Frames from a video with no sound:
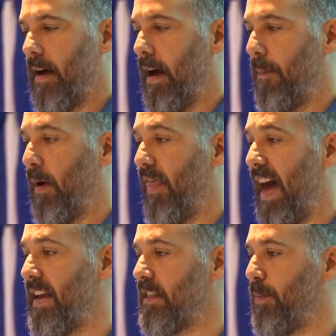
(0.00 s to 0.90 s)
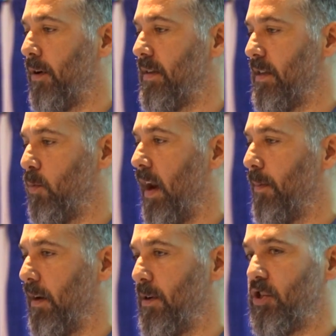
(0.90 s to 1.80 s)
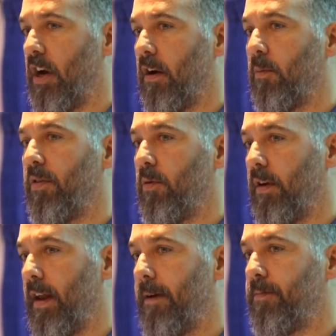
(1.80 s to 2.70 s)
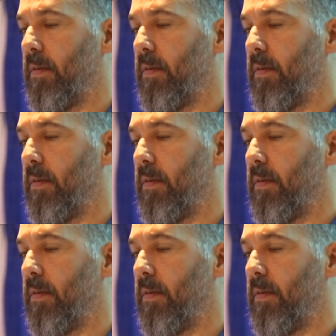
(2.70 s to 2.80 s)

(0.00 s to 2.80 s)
But that experience is what I'm going to be sharing with you today,